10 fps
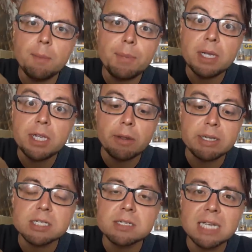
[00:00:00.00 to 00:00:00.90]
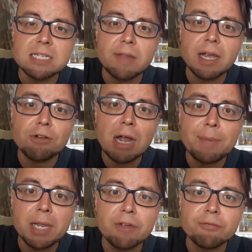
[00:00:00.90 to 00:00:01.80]
But you know, it doesn't taste like that crap
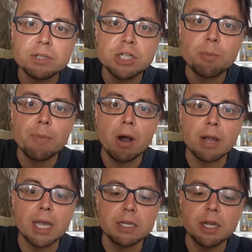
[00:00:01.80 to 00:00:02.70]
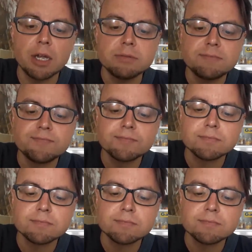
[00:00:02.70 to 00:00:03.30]
you get from the supermarket, you know.